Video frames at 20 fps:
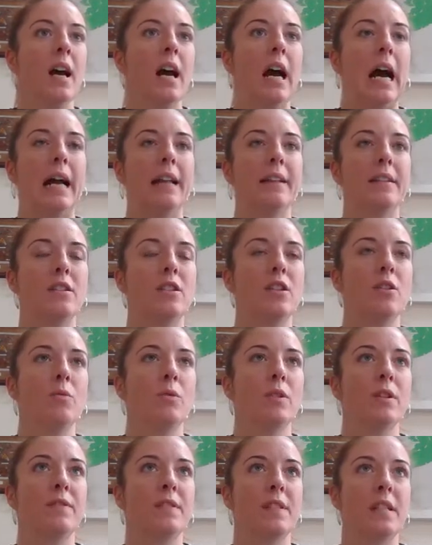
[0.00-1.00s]
And you
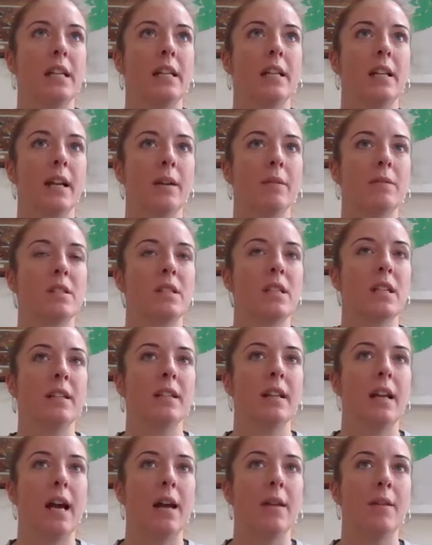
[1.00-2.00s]
would have seen announced in
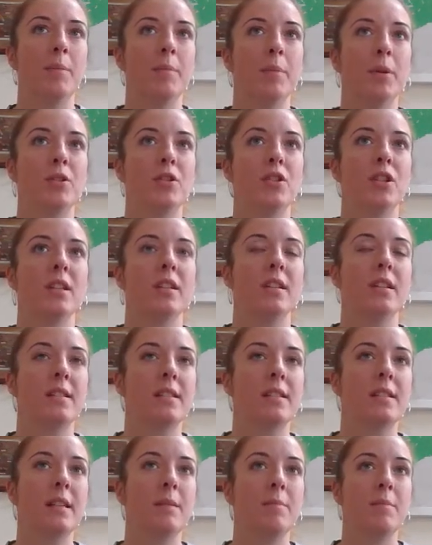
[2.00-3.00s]
the budget that
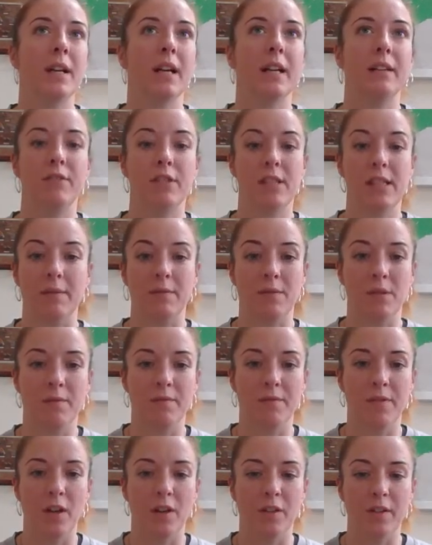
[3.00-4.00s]
CPI received some
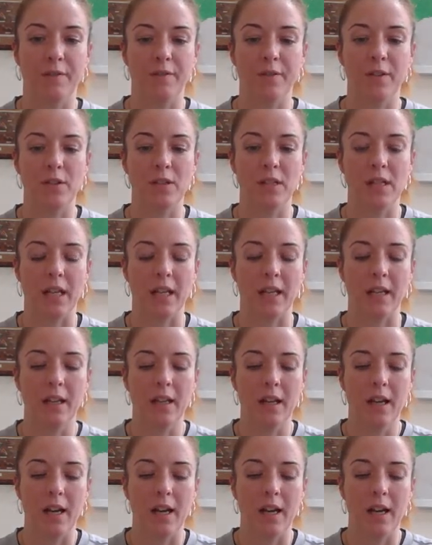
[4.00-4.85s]
further funding